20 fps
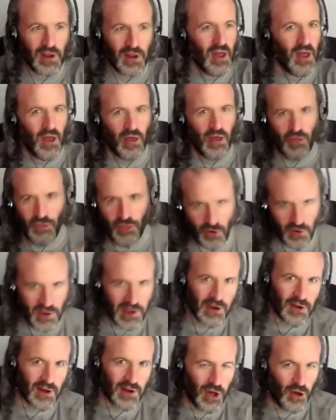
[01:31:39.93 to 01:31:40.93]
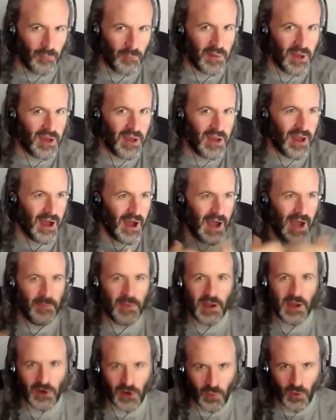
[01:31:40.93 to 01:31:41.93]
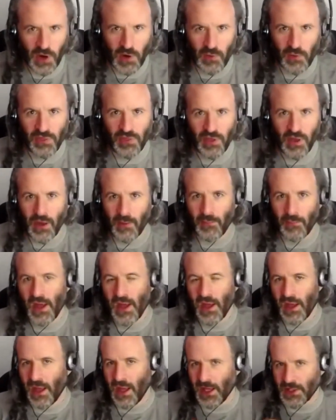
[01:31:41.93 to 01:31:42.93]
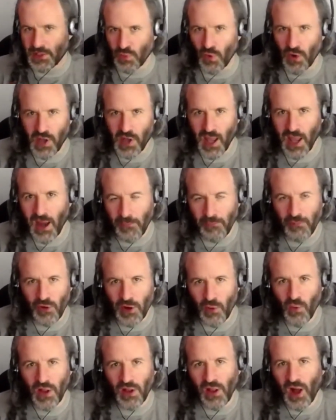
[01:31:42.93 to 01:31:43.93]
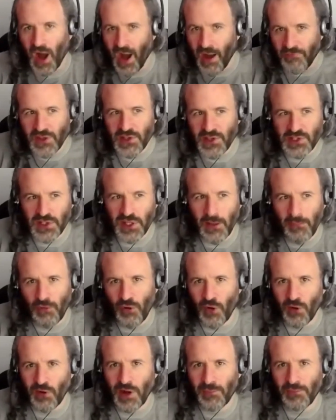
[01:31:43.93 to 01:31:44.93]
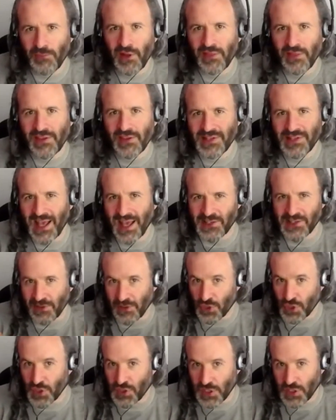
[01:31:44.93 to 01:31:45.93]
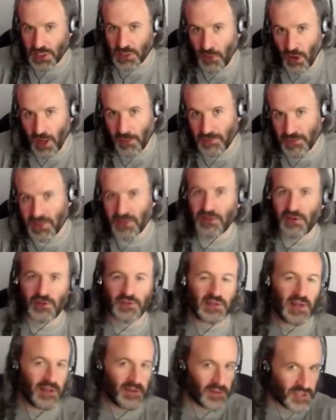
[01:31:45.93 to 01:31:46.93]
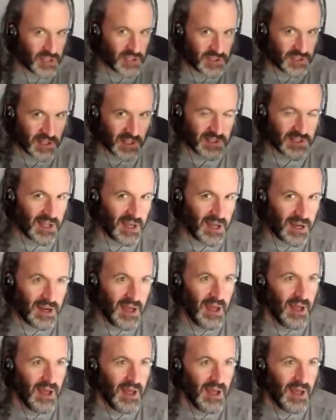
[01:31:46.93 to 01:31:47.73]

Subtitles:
They're eager to help me. I'm eager to work with them. It's working out pretty well. Obviously, a program like this has logistics problems. There's that logistics again.